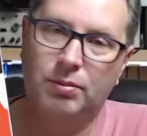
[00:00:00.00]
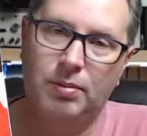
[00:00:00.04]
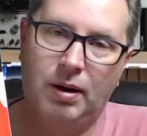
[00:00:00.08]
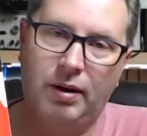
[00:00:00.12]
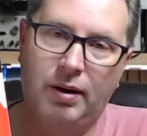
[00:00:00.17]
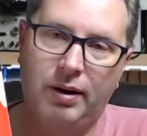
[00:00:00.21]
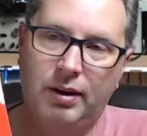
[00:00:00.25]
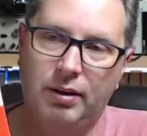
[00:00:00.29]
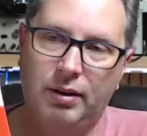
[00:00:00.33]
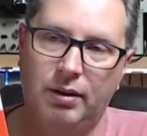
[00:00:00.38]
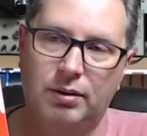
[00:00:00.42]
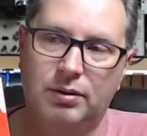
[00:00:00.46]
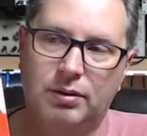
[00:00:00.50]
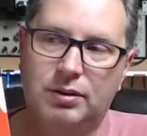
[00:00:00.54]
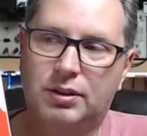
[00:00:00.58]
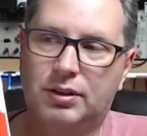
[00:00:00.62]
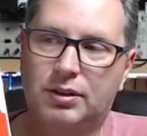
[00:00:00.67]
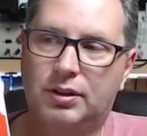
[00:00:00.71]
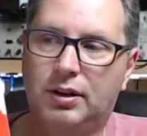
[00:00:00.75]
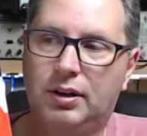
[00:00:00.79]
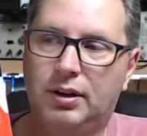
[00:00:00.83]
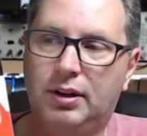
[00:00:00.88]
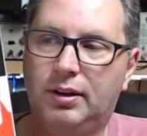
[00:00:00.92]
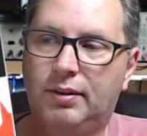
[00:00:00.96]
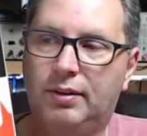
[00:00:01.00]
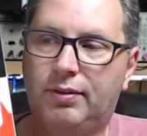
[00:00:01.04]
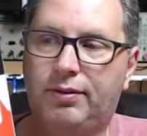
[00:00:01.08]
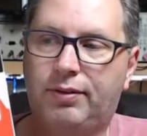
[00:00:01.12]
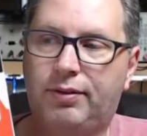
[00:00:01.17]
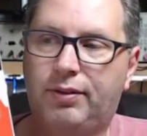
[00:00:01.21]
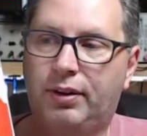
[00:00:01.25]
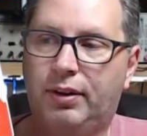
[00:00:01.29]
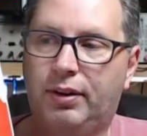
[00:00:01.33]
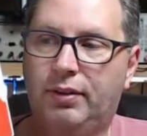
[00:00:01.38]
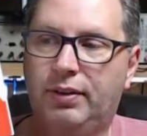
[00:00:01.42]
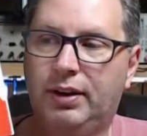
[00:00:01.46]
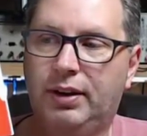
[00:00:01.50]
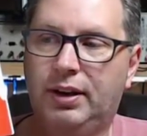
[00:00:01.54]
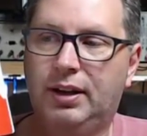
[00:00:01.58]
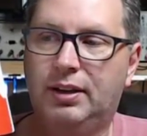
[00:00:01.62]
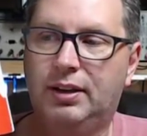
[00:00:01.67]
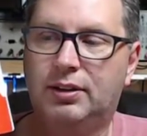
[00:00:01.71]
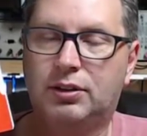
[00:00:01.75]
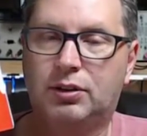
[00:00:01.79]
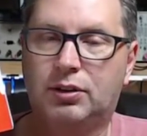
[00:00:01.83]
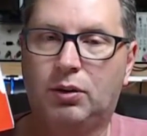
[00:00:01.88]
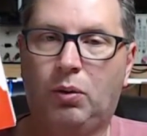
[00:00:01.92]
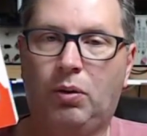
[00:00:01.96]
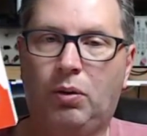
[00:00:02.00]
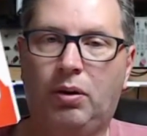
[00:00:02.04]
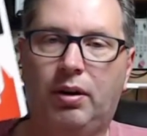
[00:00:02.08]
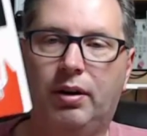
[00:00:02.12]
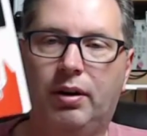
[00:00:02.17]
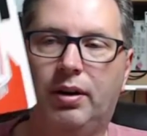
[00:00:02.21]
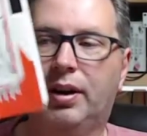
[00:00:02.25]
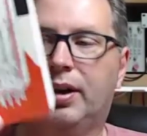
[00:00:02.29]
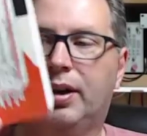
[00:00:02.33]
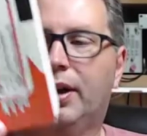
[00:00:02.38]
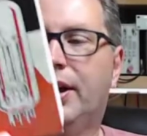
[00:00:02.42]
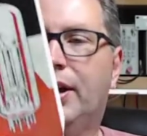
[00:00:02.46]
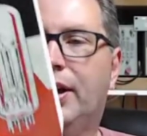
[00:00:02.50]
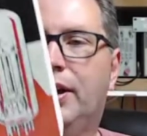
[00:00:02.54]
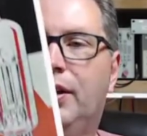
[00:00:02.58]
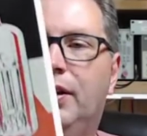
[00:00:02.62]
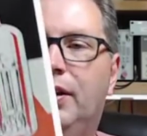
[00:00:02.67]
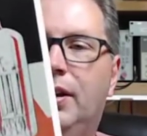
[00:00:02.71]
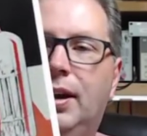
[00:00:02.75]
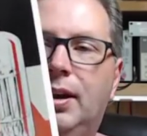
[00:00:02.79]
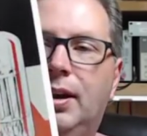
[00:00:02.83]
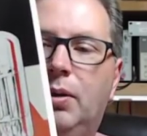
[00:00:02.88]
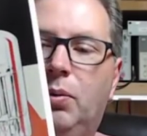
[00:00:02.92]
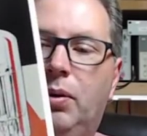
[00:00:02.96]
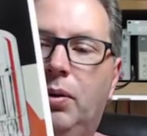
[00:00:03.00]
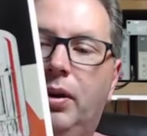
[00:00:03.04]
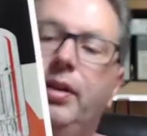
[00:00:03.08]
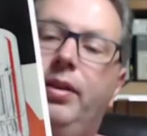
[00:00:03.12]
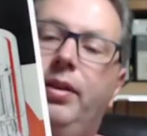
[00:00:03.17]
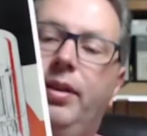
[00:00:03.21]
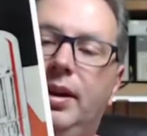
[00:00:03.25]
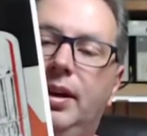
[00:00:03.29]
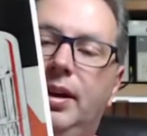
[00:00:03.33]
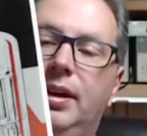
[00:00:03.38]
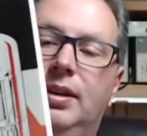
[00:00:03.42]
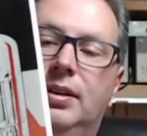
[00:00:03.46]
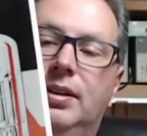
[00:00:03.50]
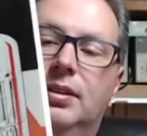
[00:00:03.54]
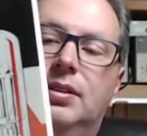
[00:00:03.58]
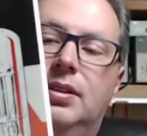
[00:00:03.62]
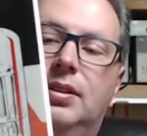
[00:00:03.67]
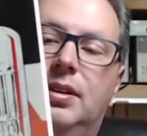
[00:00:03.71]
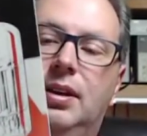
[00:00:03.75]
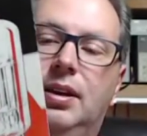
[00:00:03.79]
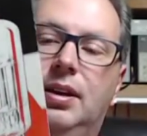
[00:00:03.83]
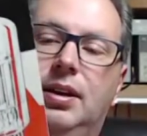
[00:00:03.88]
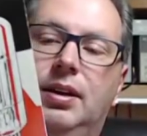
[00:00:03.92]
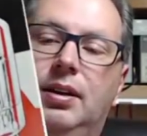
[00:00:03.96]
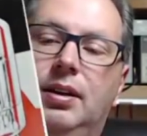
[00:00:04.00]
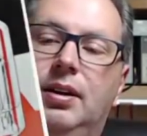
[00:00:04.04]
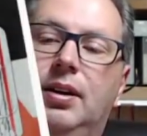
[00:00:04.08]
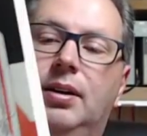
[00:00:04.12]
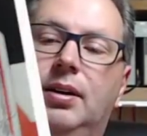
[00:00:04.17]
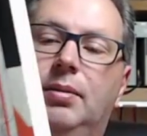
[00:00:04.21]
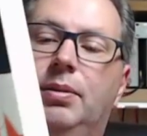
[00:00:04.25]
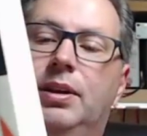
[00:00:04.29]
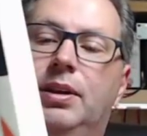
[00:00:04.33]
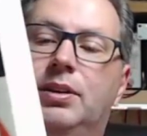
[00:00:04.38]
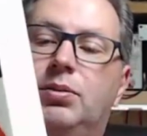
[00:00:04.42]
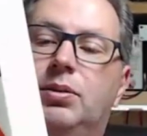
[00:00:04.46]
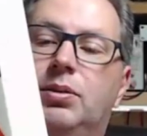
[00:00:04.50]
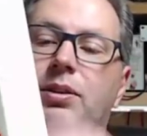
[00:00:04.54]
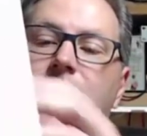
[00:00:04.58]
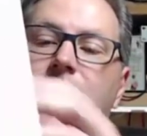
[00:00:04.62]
audio stuff of any sort, you need one of these. This one's